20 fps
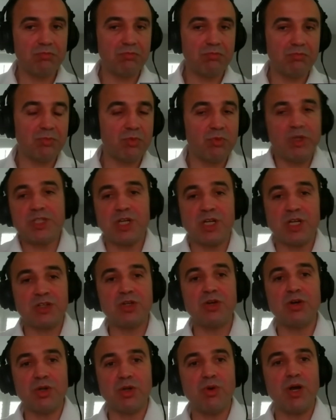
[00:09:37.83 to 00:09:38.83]
is not
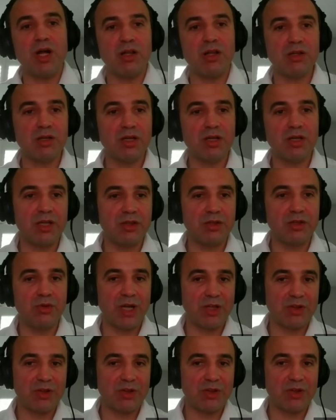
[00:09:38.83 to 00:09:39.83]
going well and you
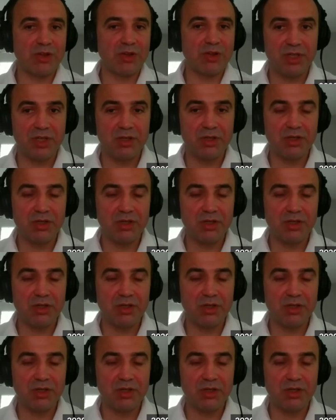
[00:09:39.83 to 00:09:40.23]
had to intervene?